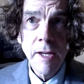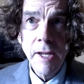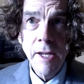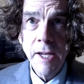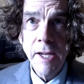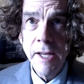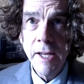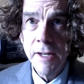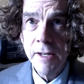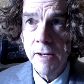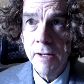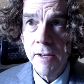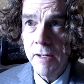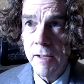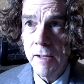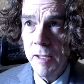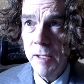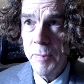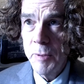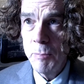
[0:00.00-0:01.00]
and
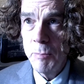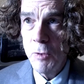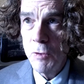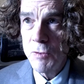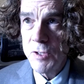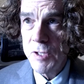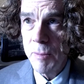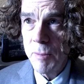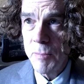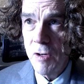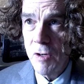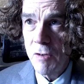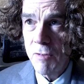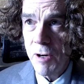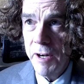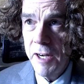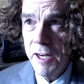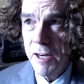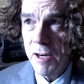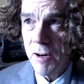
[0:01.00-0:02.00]
let me move something
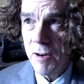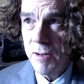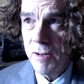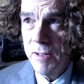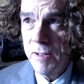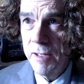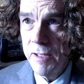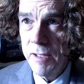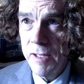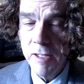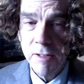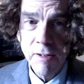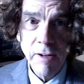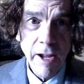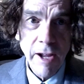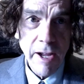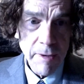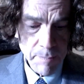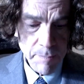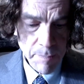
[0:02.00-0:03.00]
over here.
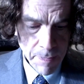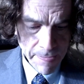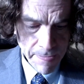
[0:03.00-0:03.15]
Okay,